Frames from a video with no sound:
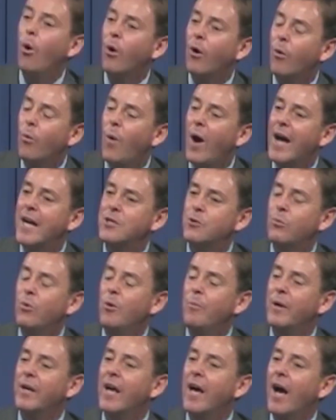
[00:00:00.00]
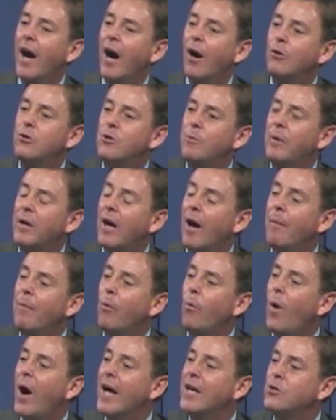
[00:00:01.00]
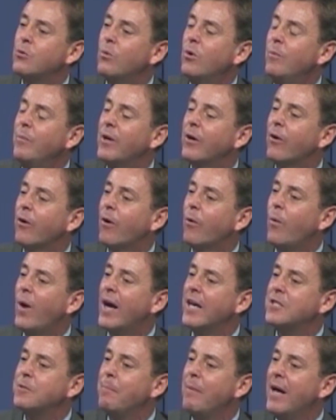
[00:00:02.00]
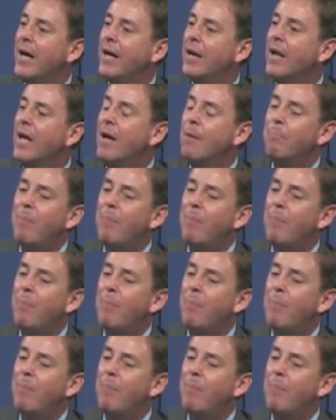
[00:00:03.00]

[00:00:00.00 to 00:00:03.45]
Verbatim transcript: or a wise woman. How do you become a wise woman or a wise man?